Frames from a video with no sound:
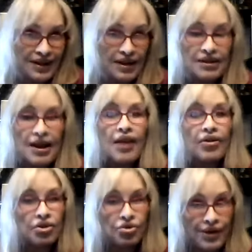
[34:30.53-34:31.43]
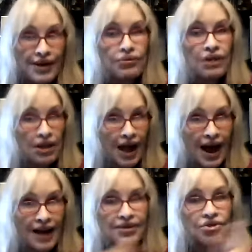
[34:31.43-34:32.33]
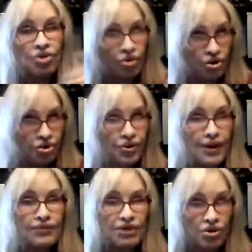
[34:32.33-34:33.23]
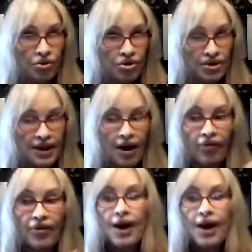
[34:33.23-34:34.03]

It's the Dream Class, Know Your Dreams, Know Yourself,